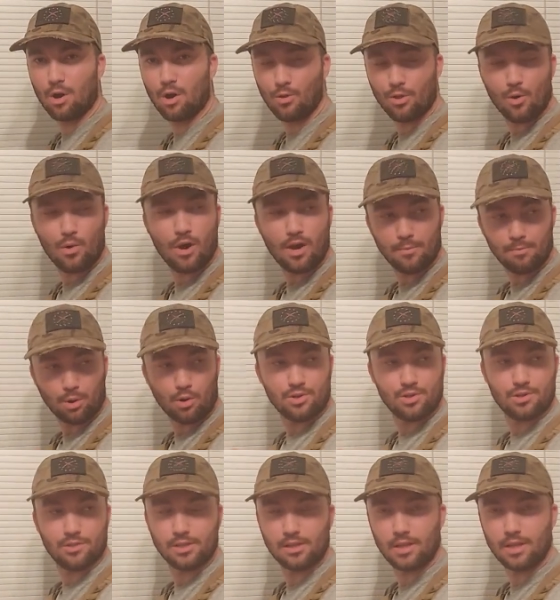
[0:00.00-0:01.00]
Although I
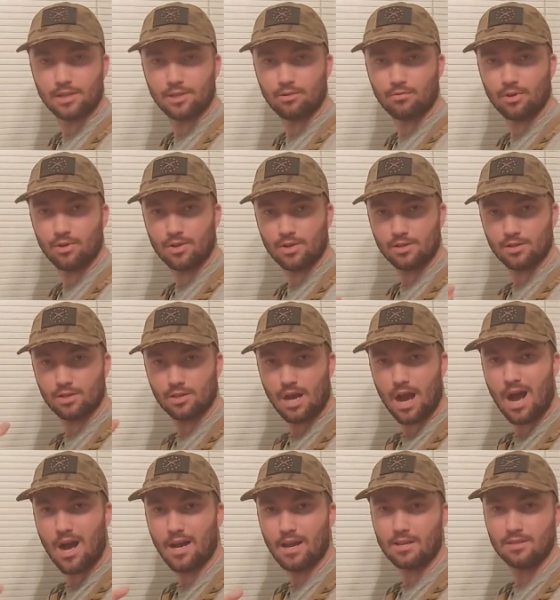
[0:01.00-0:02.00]
personally like to run this at
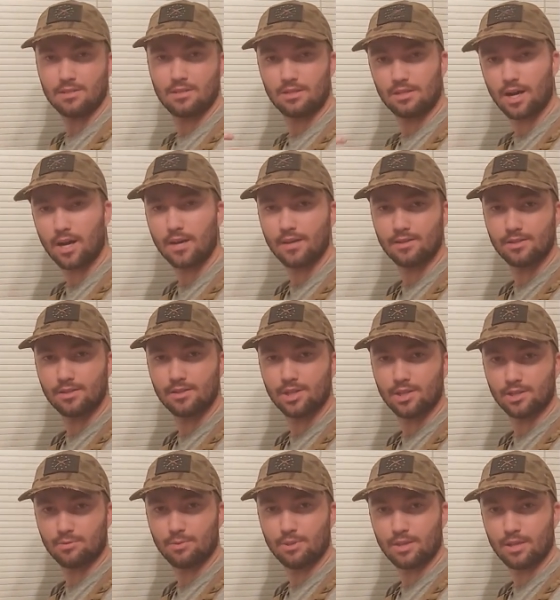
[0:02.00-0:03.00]
the highest, tightest
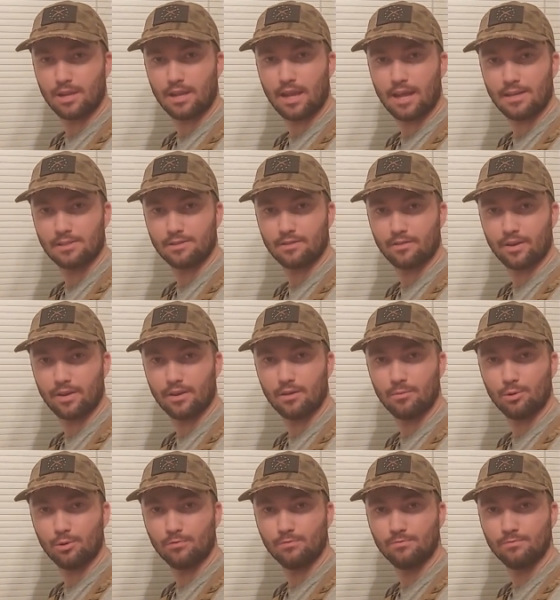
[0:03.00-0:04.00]
adjustment that it has
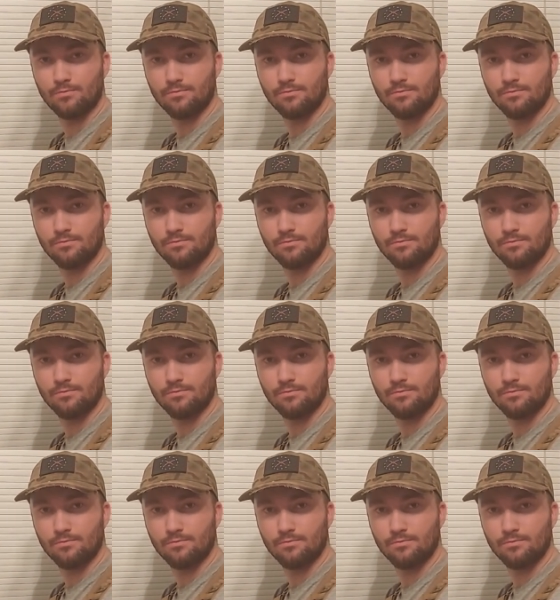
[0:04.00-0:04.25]
available.